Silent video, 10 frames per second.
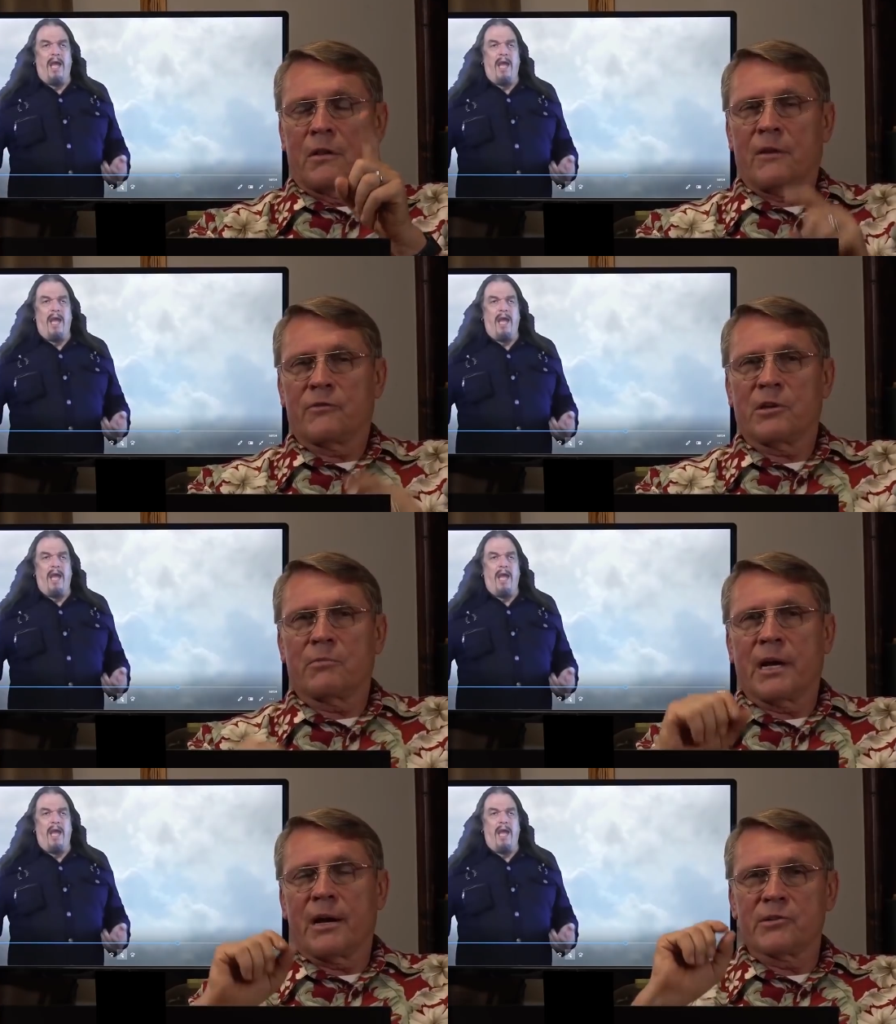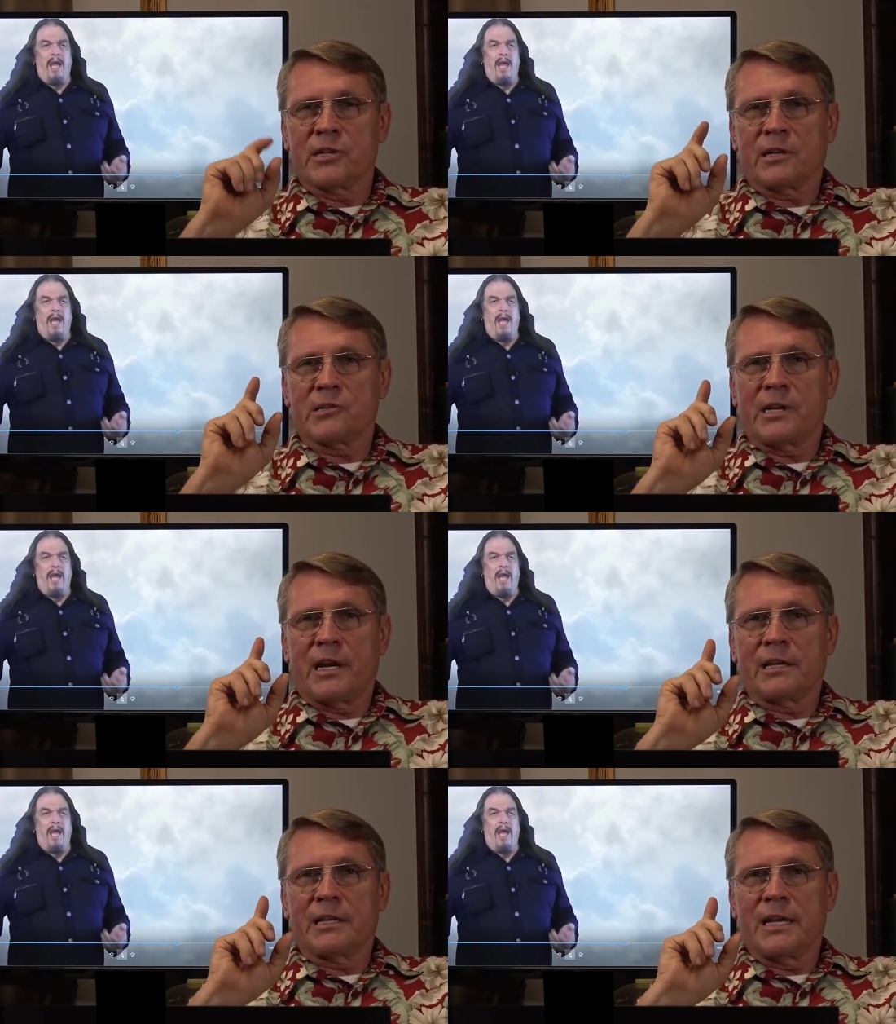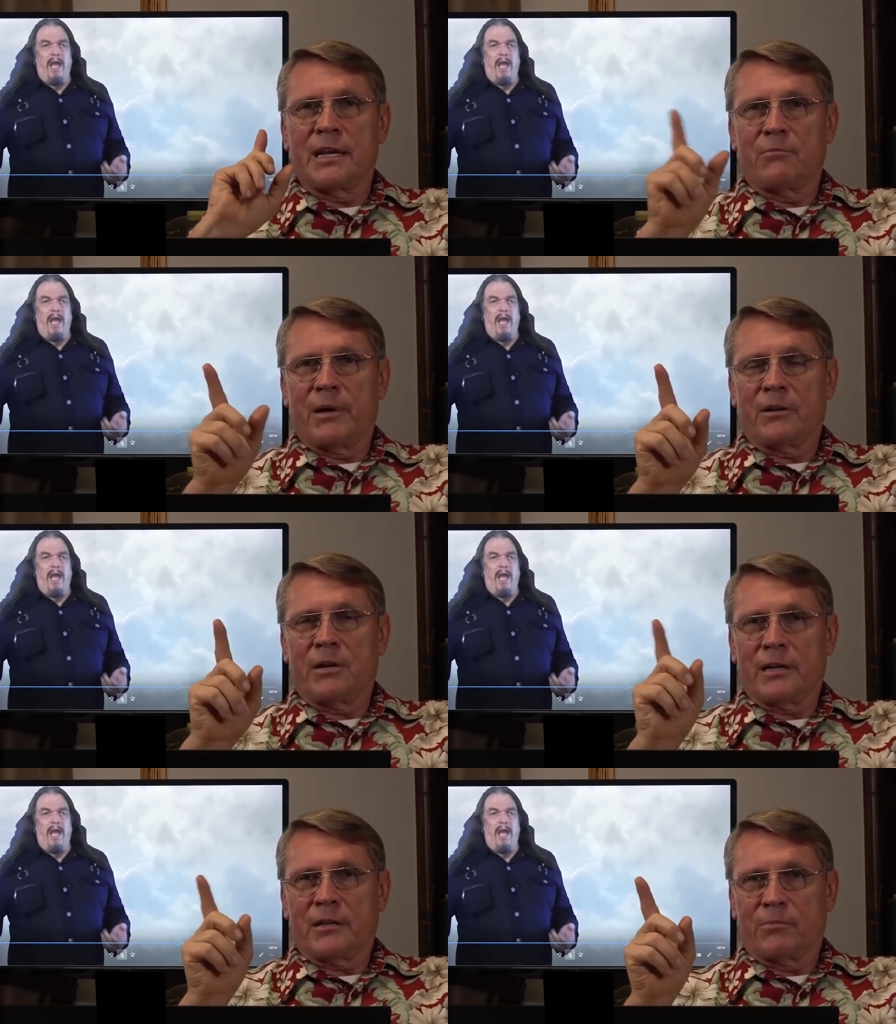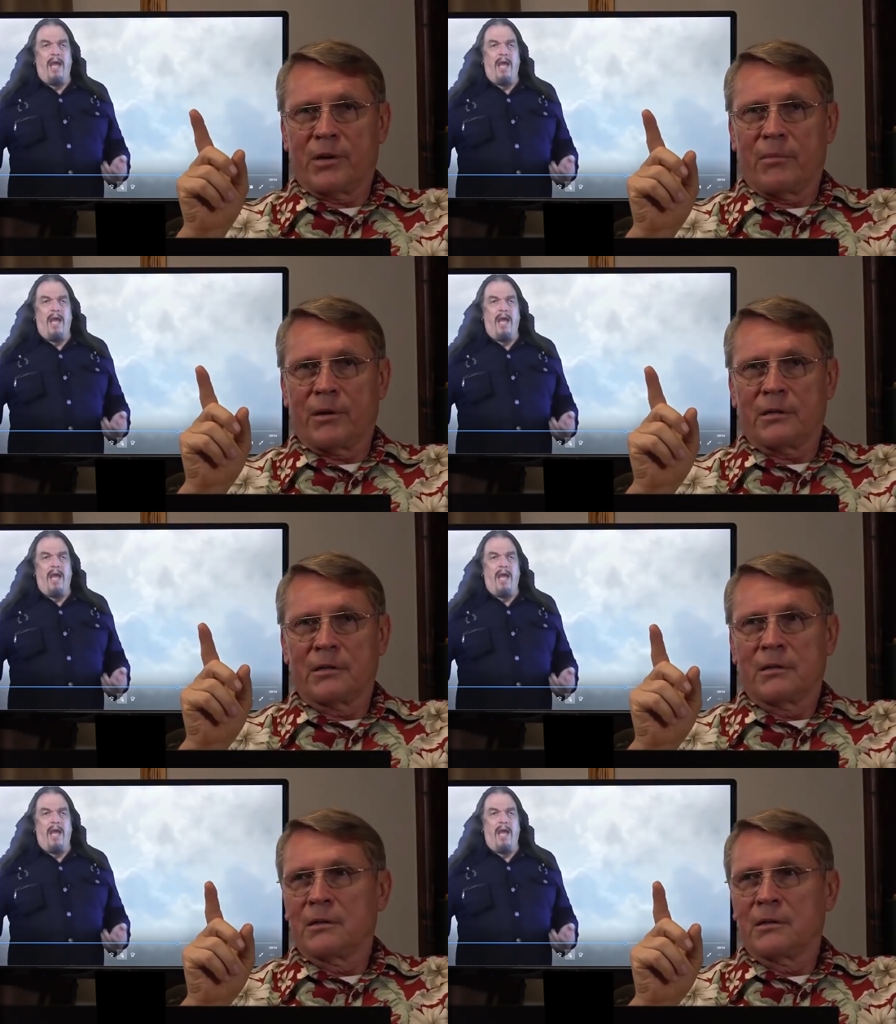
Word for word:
Speaker 1: They have some cows that can stand the heat better, like the Brahma.